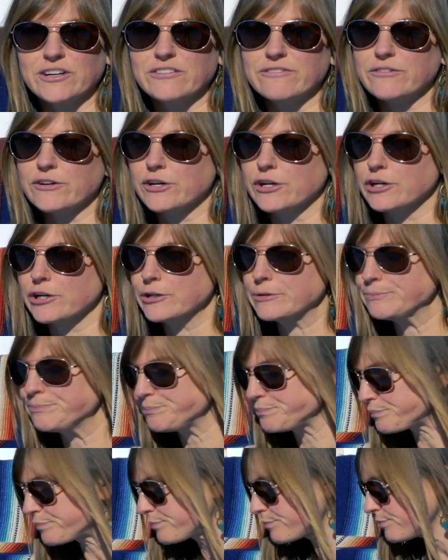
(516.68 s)
inverter.
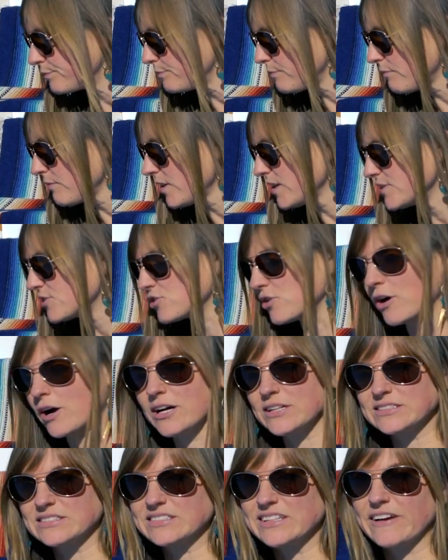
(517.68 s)
So
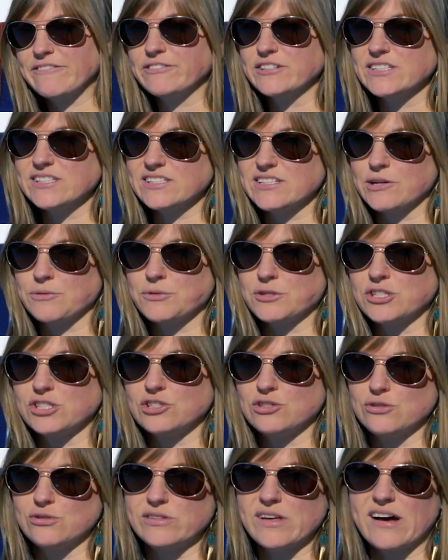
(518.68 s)
I'll definitely stick with the
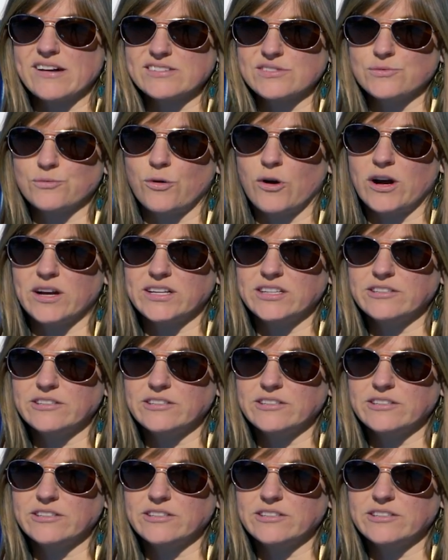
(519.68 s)
2000 watt